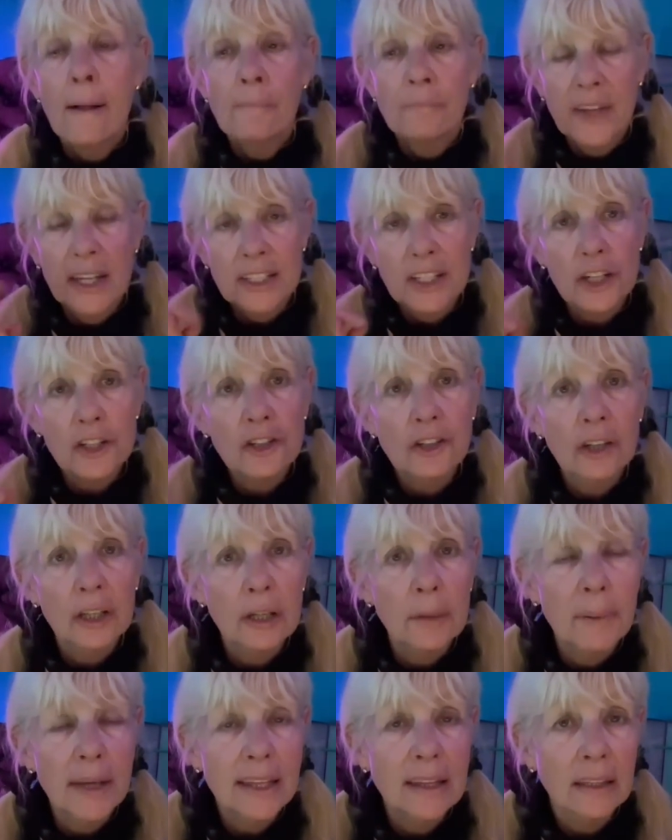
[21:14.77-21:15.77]
This is going to
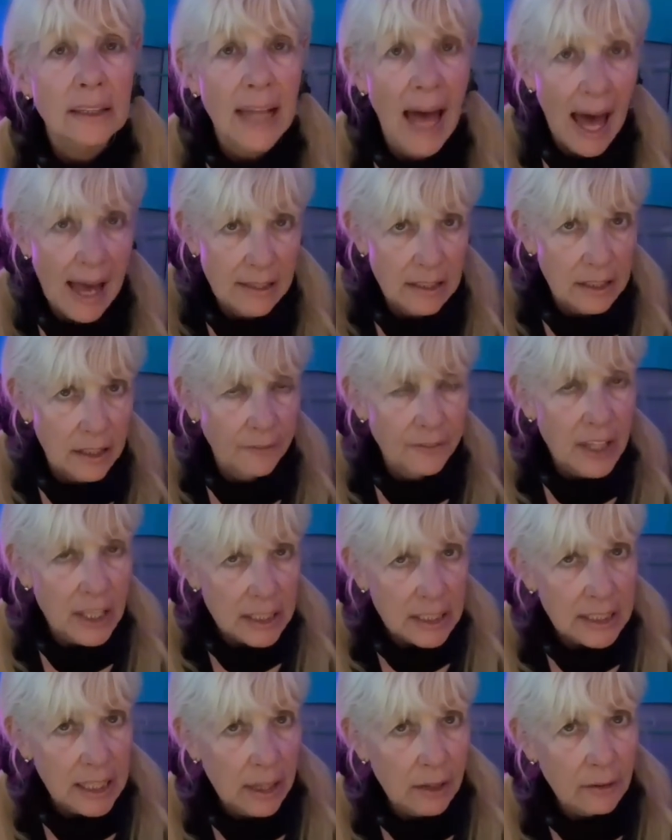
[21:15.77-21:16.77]
be the last of this
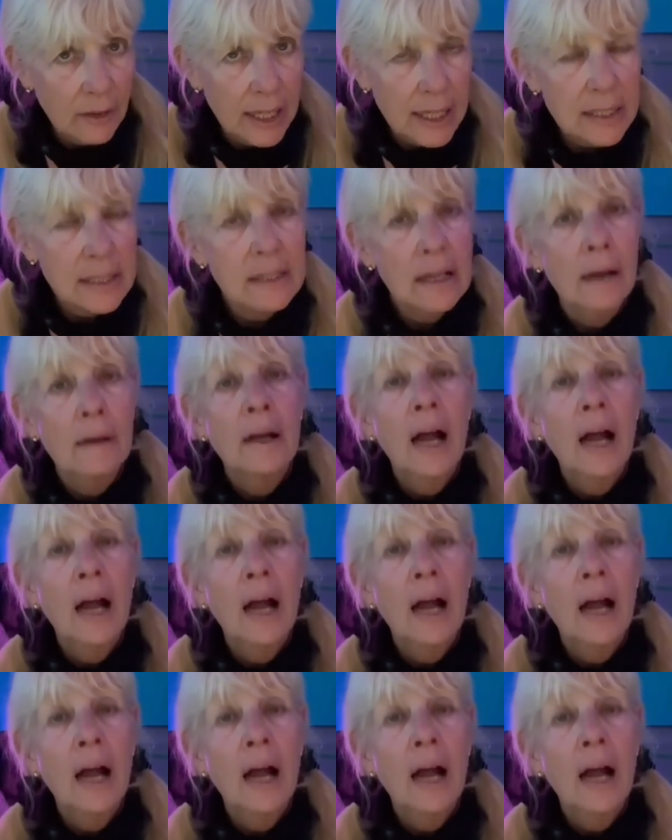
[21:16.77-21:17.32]
series.